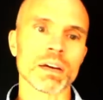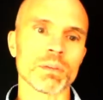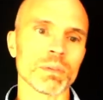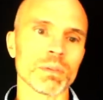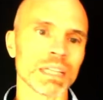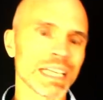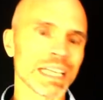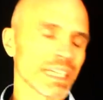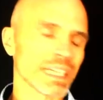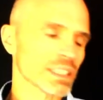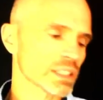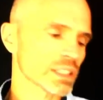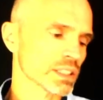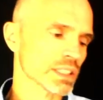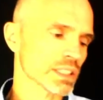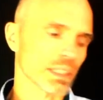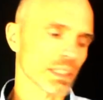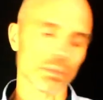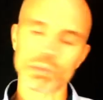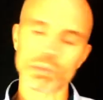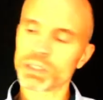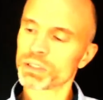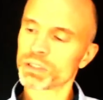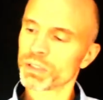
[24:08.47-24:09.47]

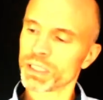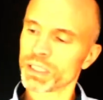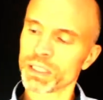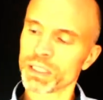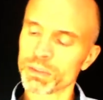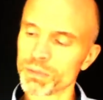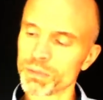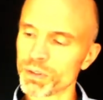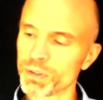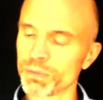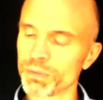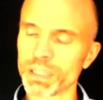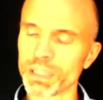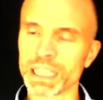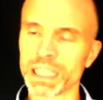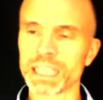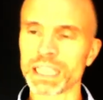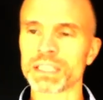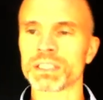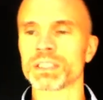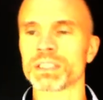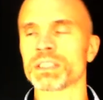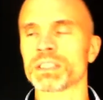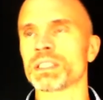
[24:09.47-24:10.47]
Relationship. What's going on with the
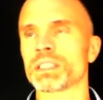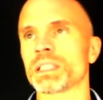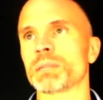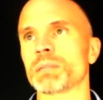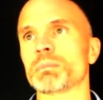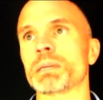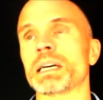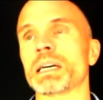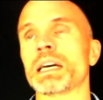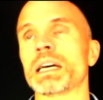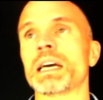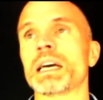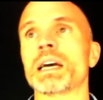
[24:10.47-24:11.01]
relationship?